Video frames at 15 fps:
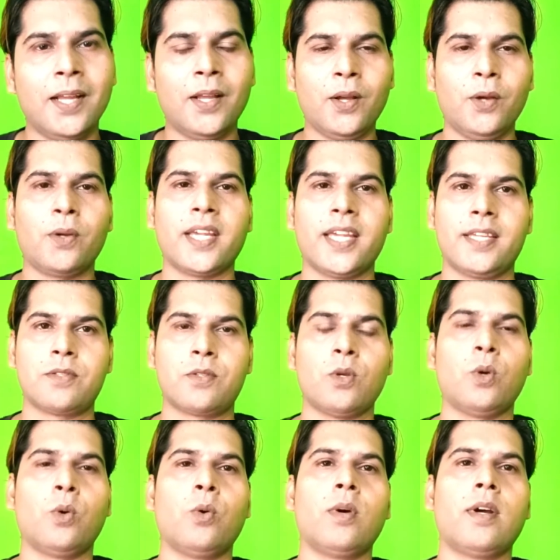Okay,
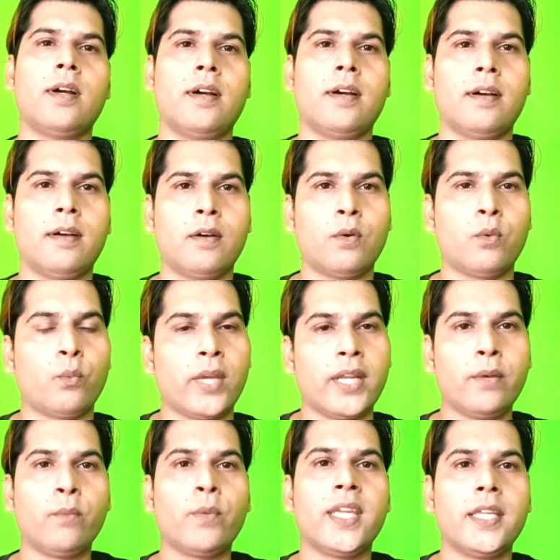so
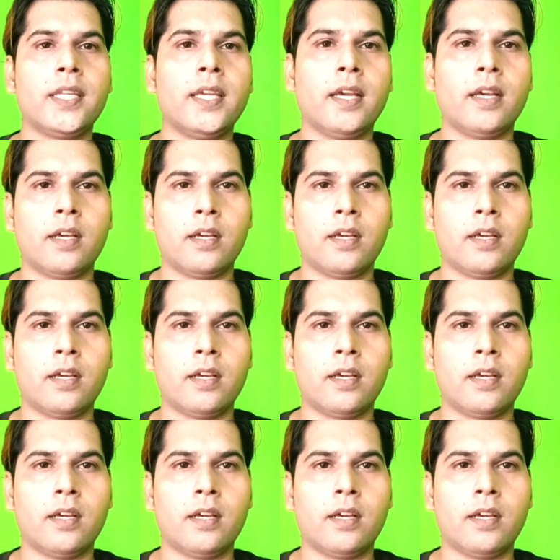when we